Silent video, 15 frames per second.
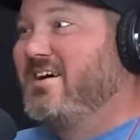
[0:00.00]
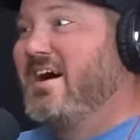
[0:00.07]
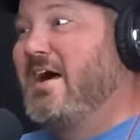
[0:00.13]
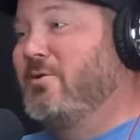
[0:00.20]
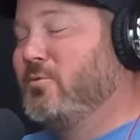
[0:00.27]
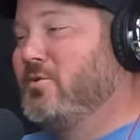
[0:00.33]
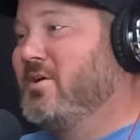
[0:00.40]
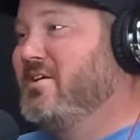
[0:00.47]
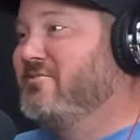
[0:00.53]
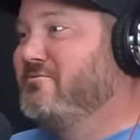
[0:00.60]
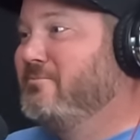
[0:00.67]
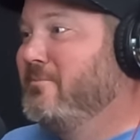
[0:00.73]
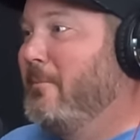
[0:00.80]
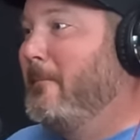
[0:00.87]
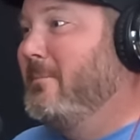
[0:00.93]
I will have
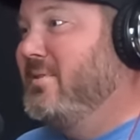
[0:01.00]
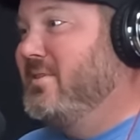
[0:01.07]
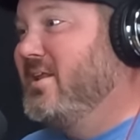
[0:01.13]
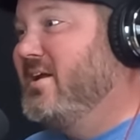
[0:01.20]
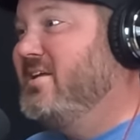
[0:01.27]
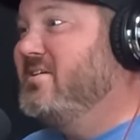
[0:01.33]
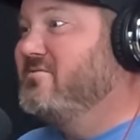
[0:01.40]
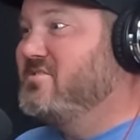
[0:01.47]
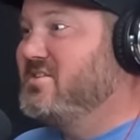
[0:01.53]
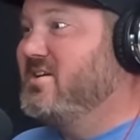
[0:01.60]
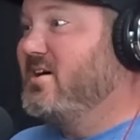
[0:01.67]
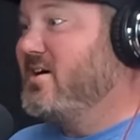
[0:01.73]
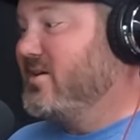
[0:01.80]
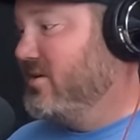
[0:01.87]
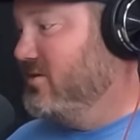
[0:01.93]
plenty of
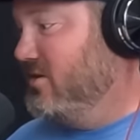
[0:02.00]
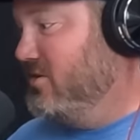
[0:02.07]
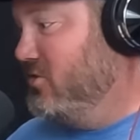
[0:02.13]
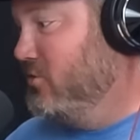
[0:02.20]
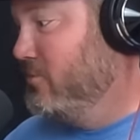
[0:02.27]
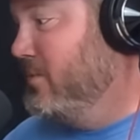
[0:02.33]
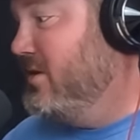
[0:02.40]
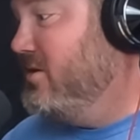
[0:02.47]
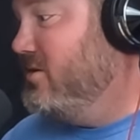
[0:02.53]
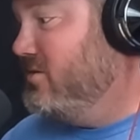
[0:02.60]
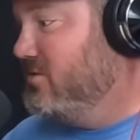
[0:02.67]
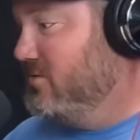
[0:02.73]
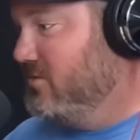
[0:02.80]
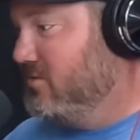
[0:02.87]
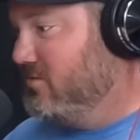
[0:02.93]
stock, and you'll be
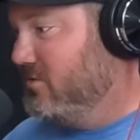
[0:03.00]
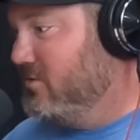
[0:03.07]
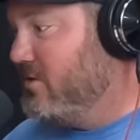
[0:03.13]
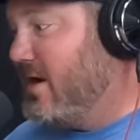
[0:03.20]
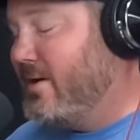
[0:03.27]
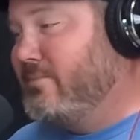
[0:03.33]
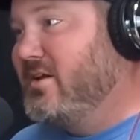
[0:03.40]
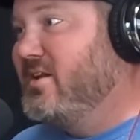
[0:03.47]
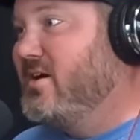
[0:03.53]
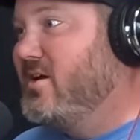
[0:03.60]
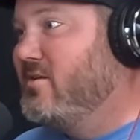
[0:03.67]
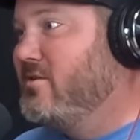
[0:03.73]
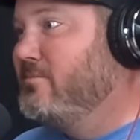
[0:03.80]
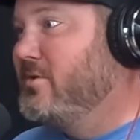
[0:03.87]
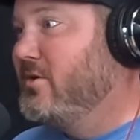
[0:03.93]
grabbing it
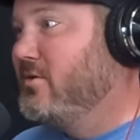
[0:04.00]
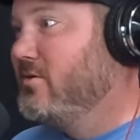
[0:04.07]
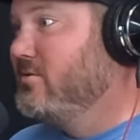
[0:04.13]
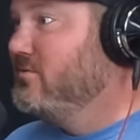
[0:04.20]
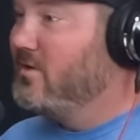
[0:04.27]
out of the boat.